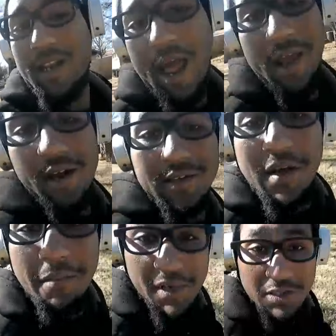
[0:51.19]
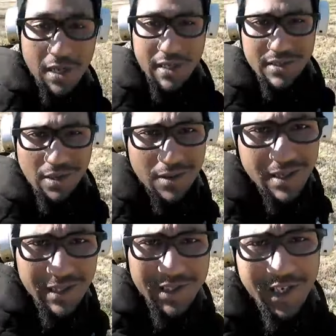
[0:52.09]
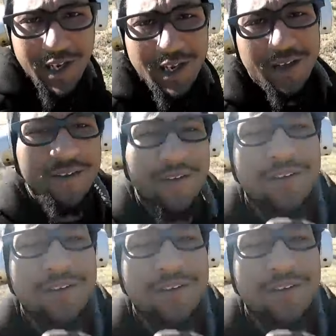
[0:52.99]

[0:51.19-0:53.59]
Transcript: then now you gonna see a bunch of niggas doing this shit.